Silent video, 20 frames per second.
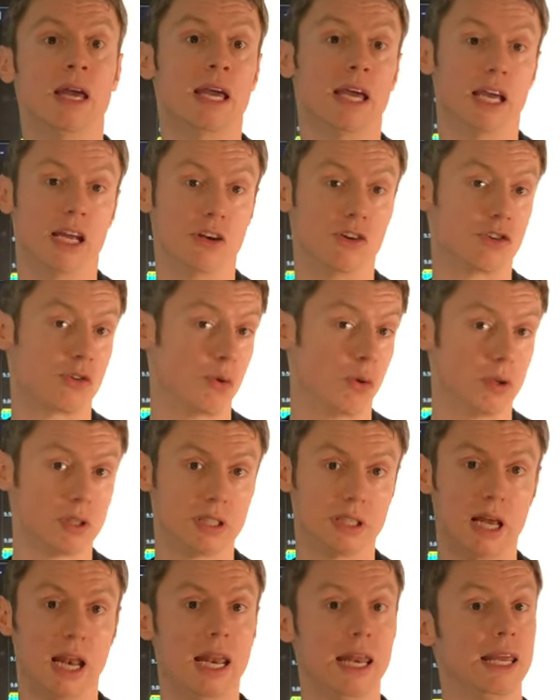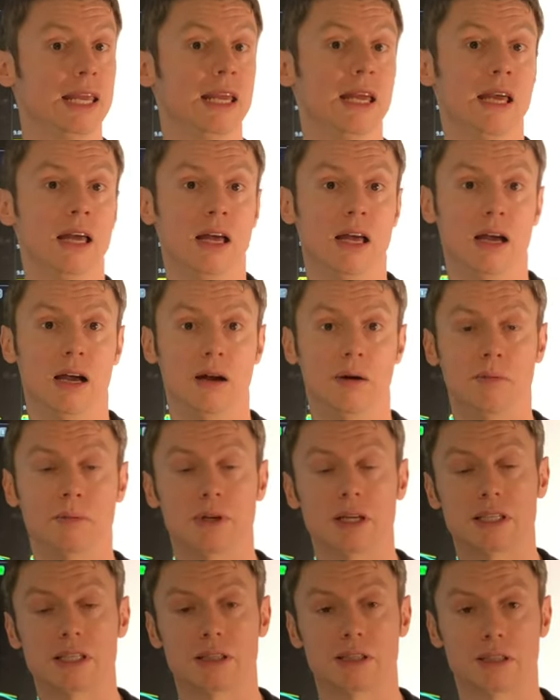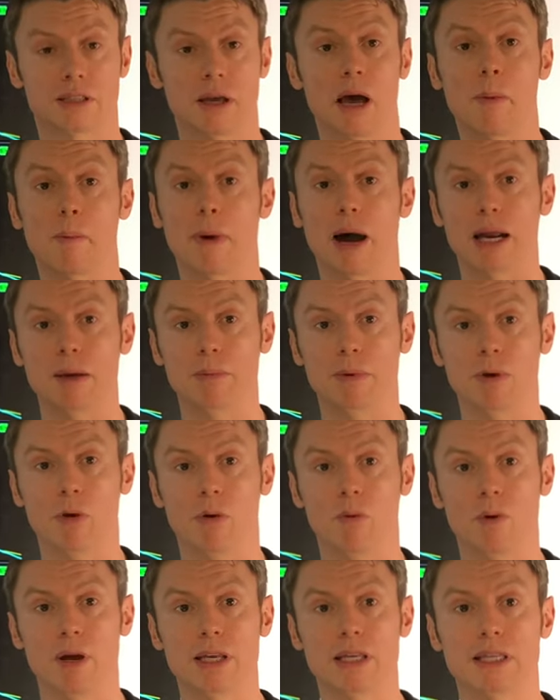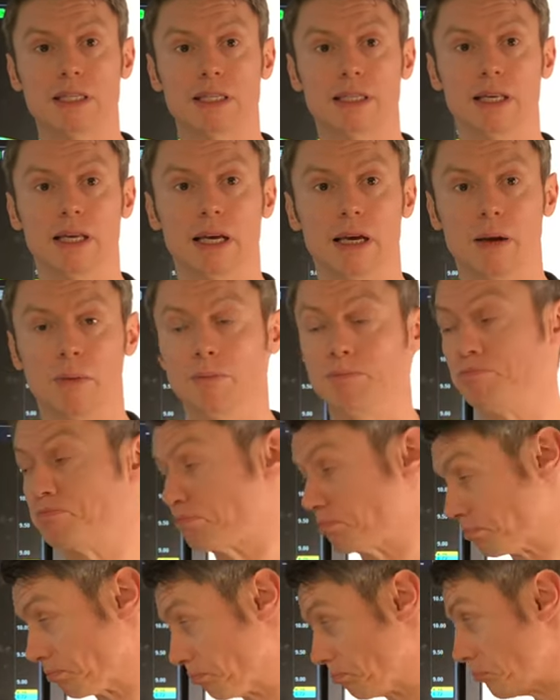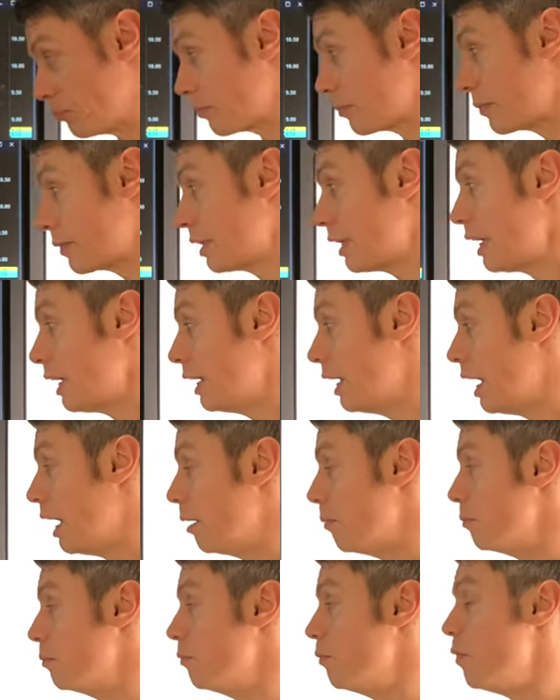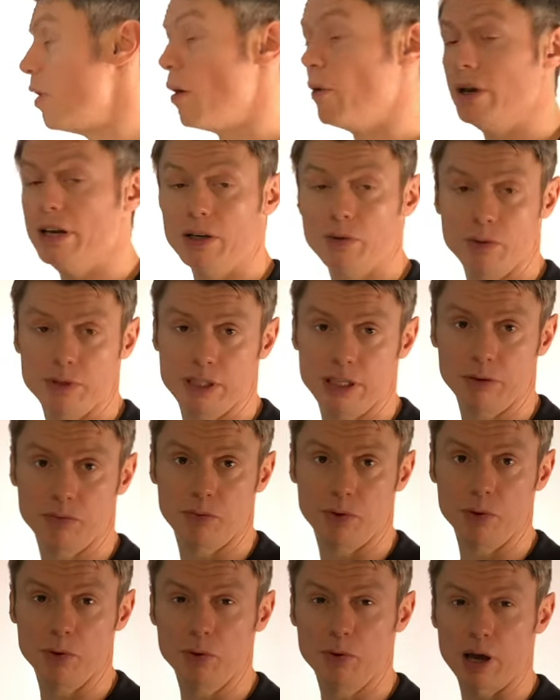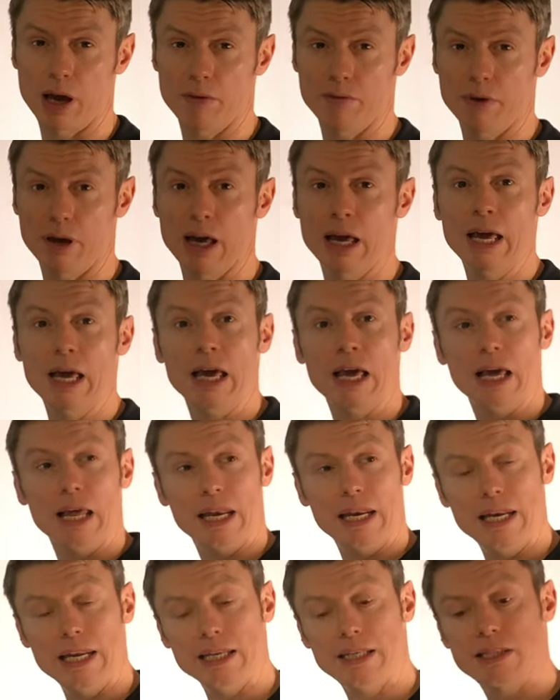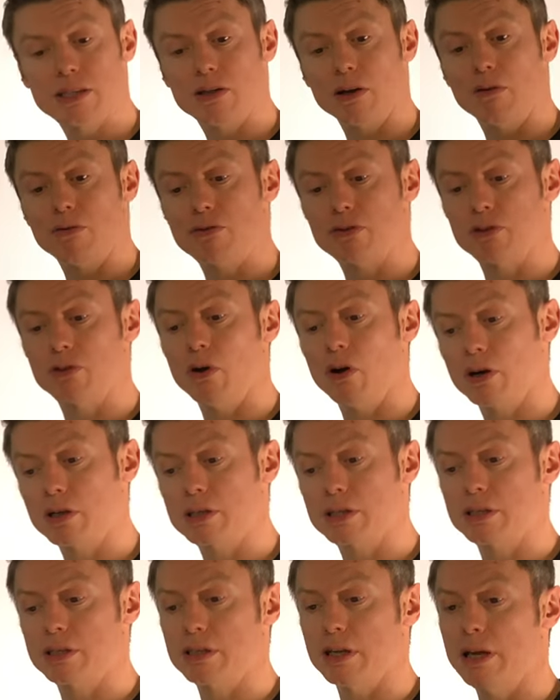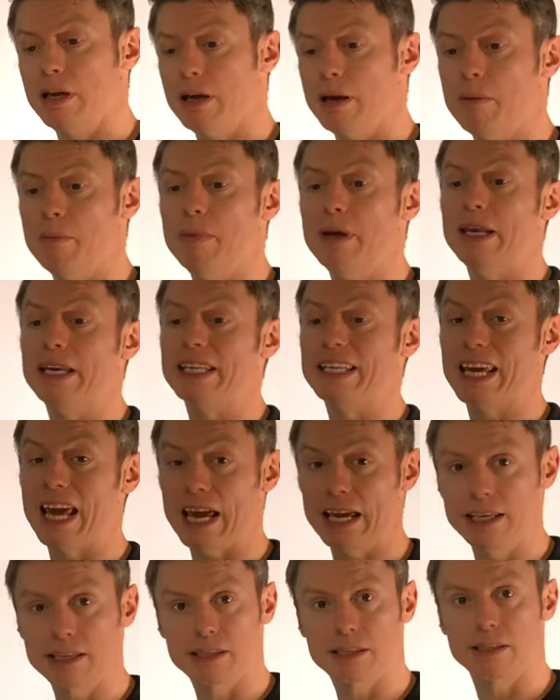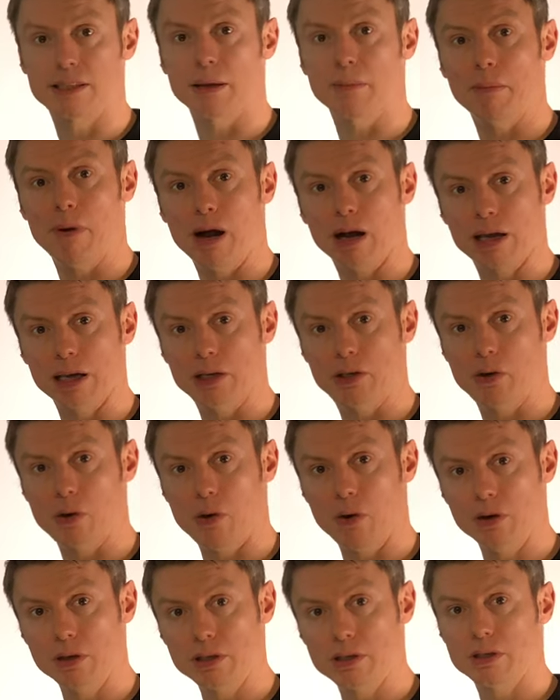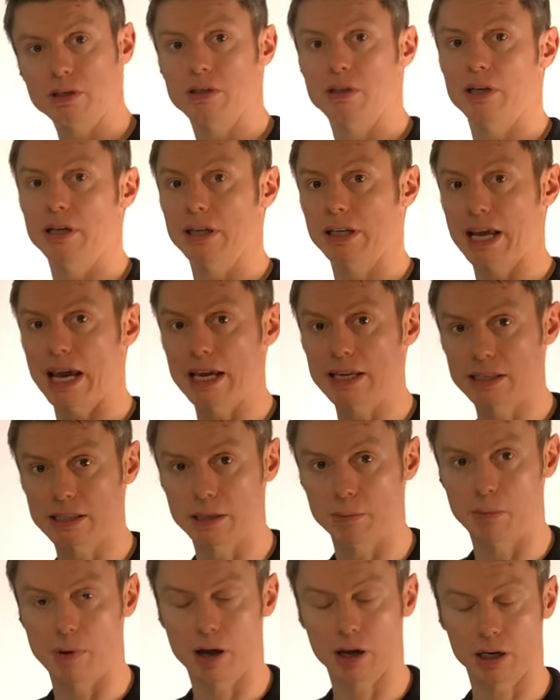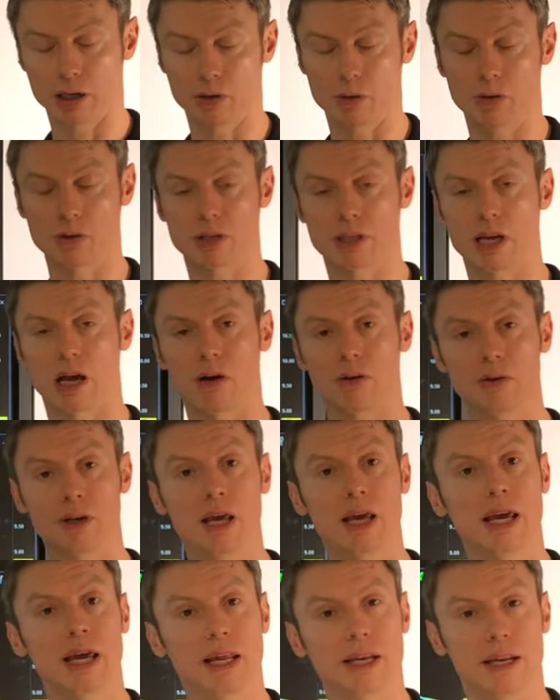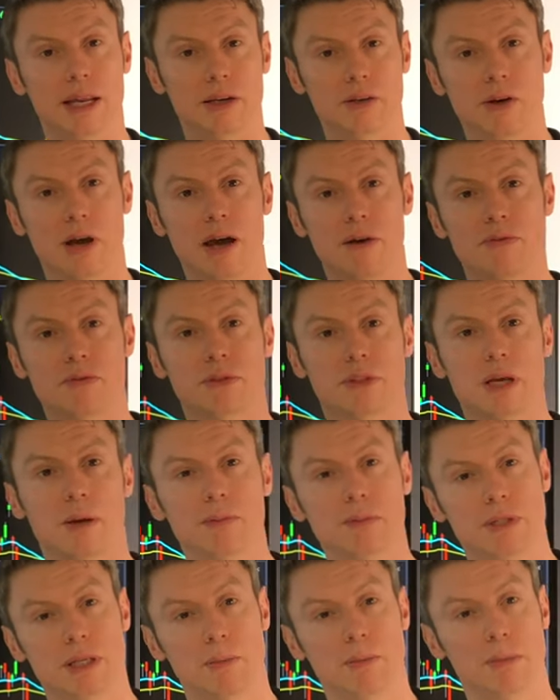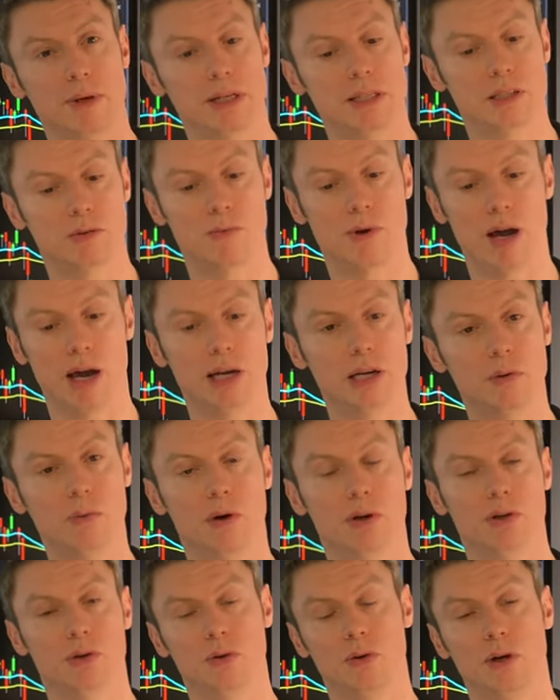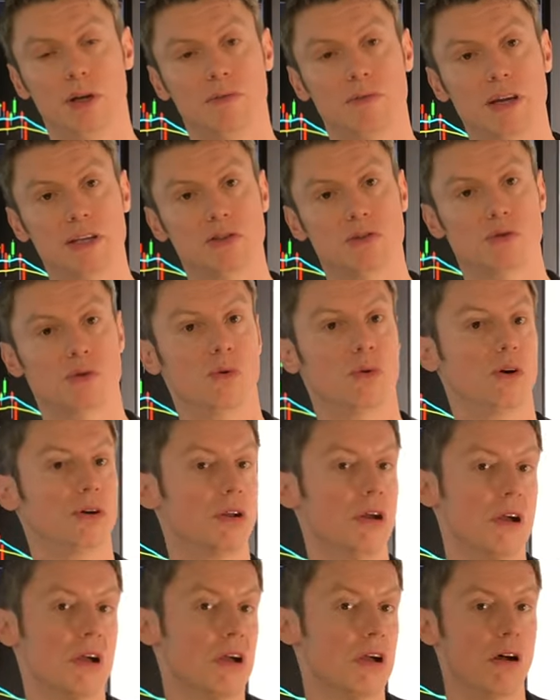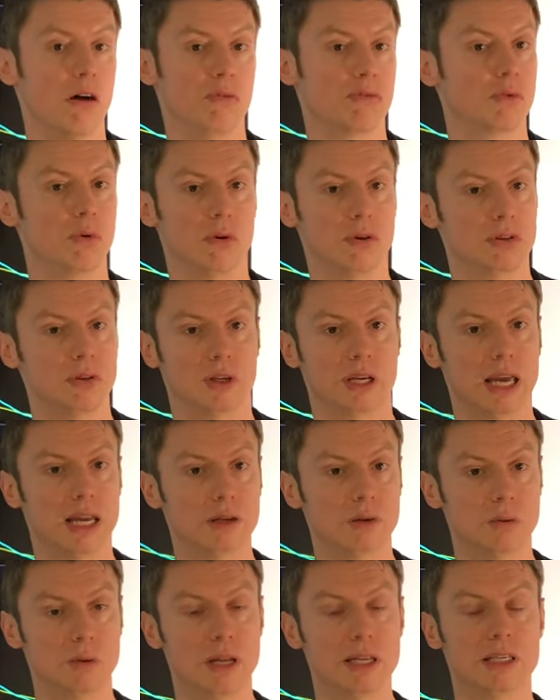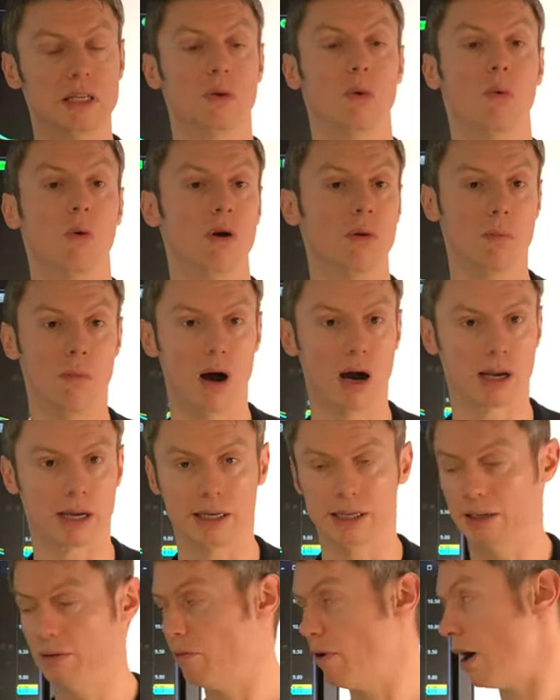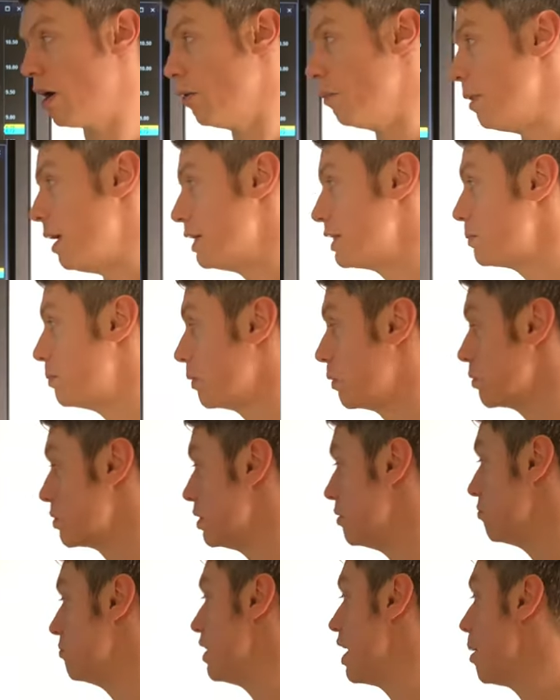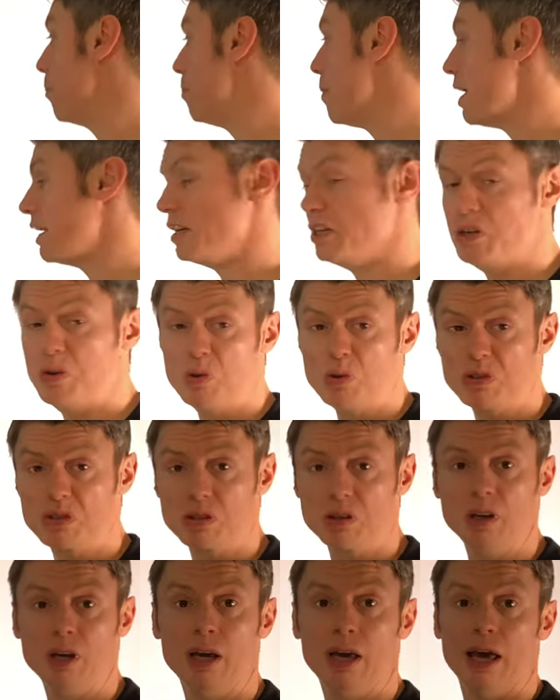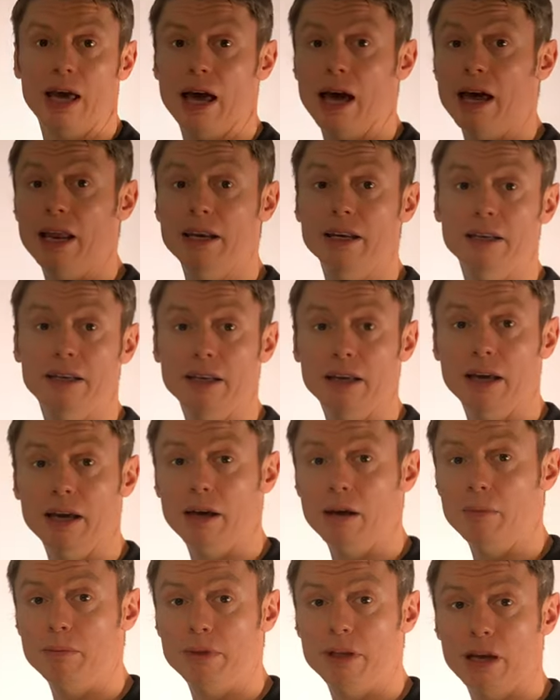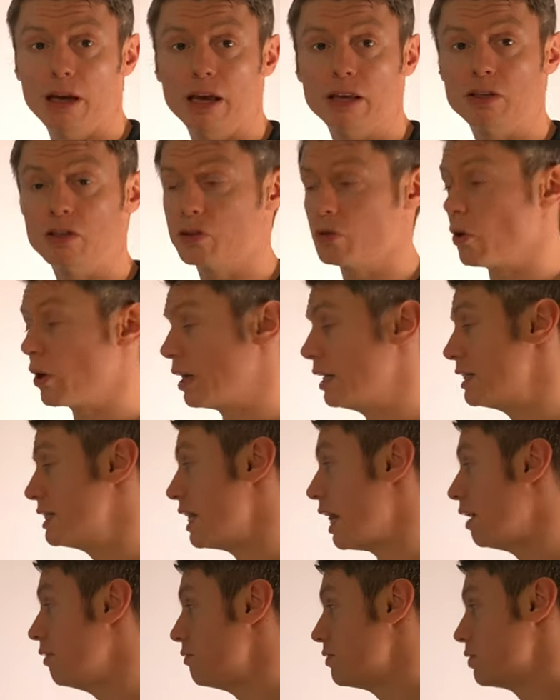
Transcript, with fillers: in short selling, this might be always very interesting for you to have a list of stocks in case the market turns, in case the market goes down, that you have some symbols where you want to invest short. Of course, you can do this in all market environments, because if there are bad news and the stock itself is